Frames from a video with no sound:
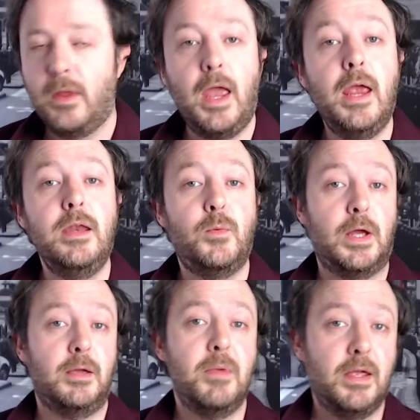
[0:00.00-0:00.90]
Anyway,
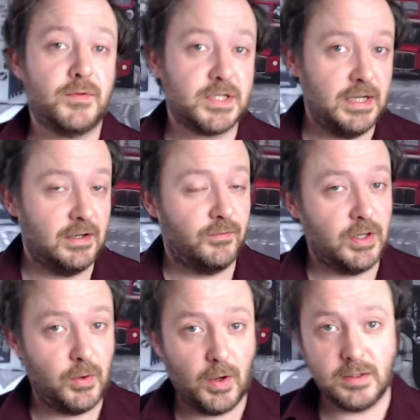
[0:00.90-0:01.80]
you may have seen a
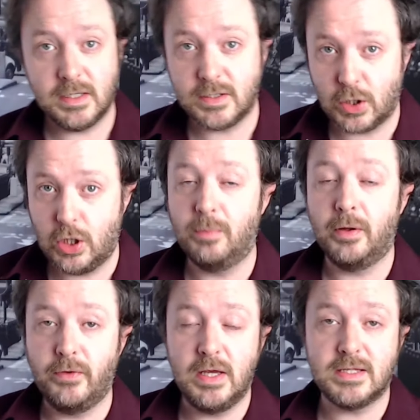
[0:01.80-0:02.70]
video I did a couple
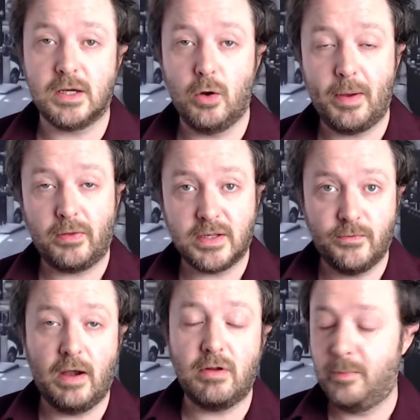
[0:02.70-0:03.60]
of years ago about this
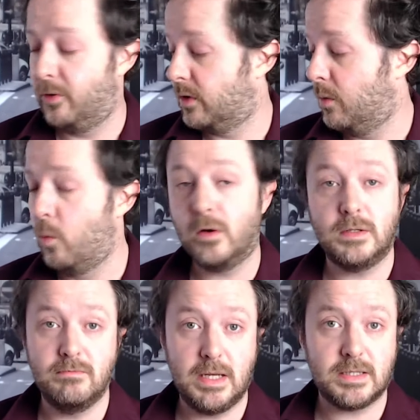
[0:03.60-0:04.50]
very book and what
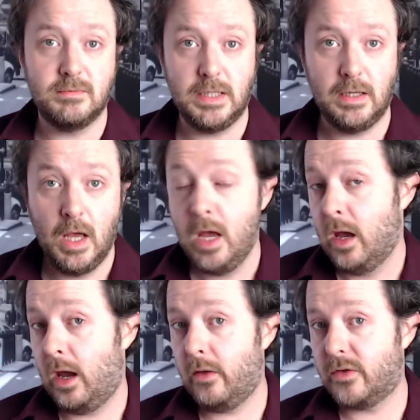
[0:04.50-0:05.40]
it meant to me
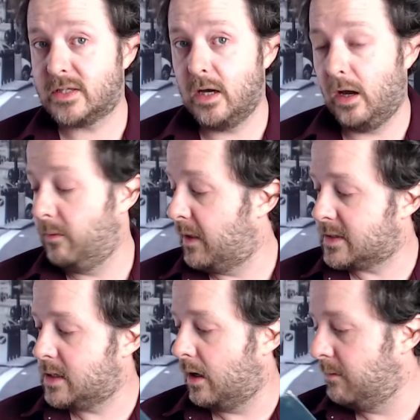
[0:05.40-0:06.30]
at the time, that
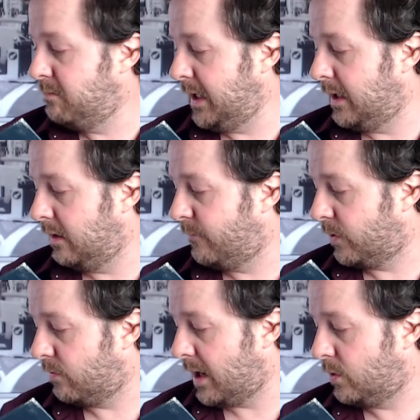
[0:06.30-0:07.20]
time being, for the
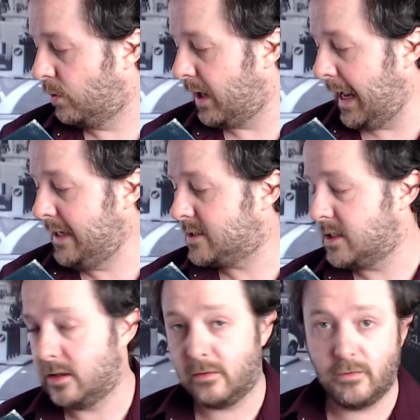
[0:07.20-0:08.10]
record,
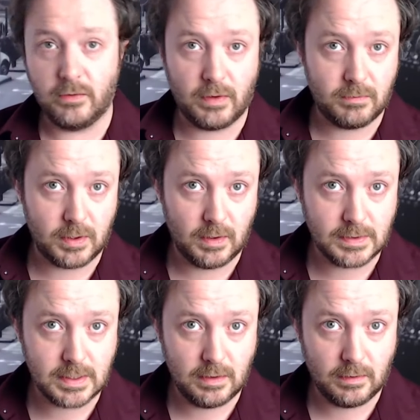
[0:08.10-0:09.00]
18th of November
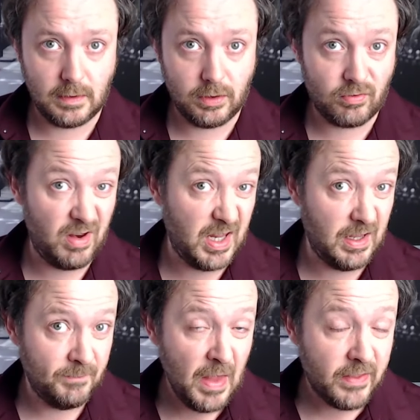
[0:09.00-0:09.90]
1993.
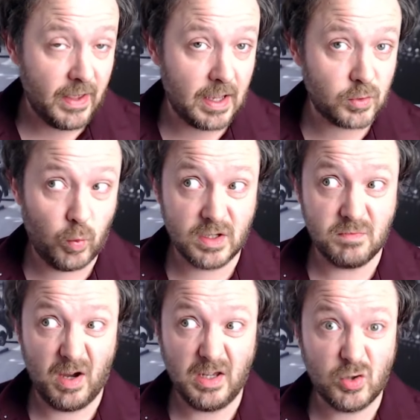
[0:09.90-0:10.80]
That was
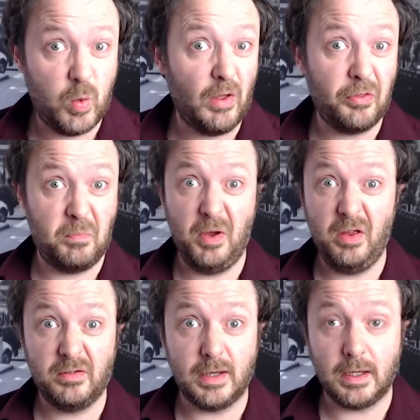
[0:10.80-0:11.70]
my 12th
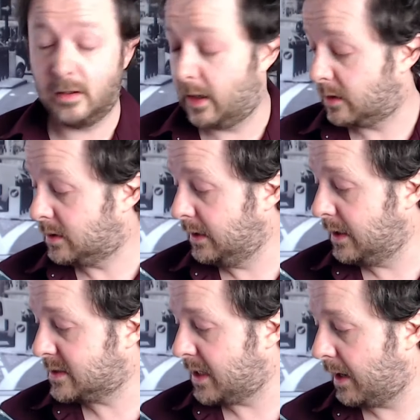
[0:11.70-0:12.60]
birthday, actually,
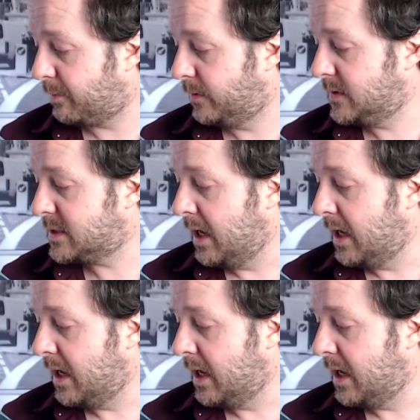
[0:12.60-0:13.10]
as it happens.